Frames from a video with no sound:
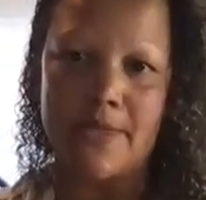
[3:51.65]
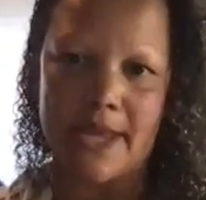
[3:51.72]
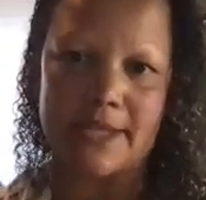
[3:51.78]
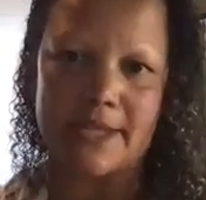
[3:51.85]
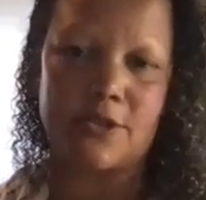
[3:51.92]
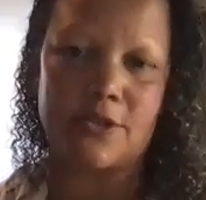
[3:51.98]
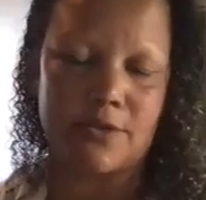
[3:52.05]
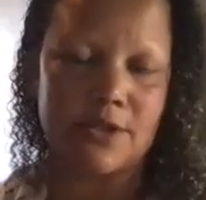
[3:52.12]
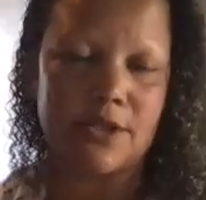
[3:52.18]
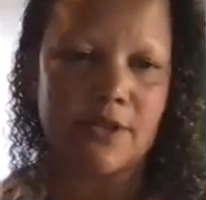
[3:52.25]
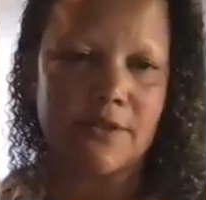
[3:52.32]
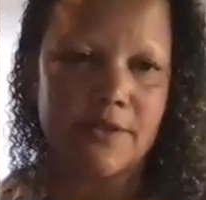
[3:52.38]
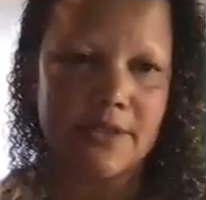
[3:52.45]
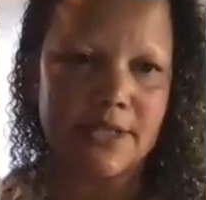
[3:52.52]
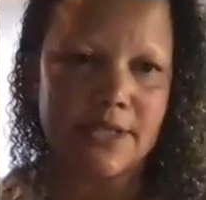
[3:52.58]
that student
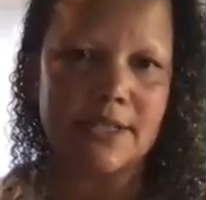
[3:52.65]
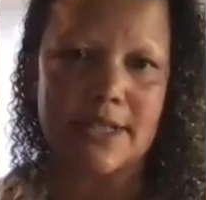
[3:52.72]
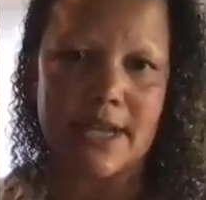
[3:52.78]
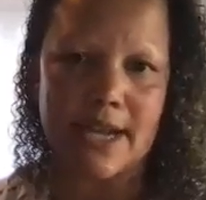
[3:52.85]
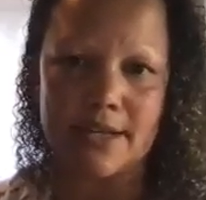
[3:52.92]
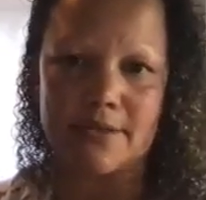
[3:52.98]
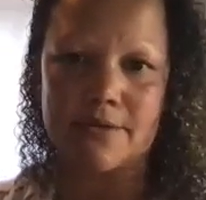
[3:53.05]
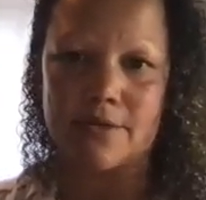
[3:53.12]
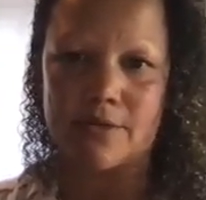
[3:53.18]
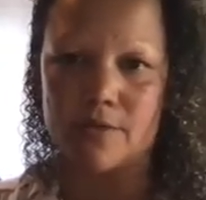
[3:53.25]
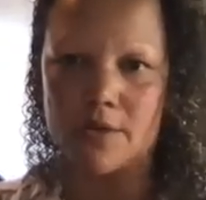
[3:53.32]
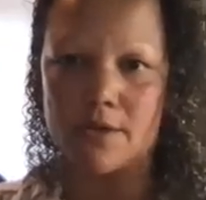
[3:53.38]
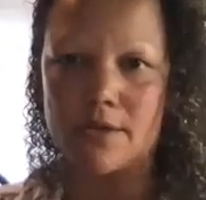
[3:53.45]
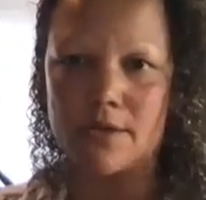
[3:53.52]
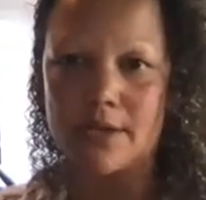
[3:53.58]
services side of the
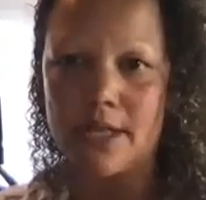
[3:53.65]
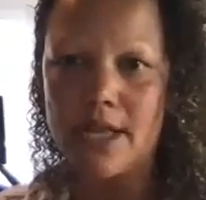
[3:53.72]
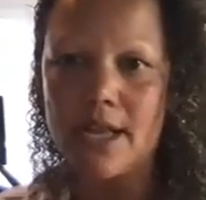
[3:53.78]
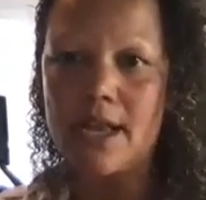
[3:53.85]
role.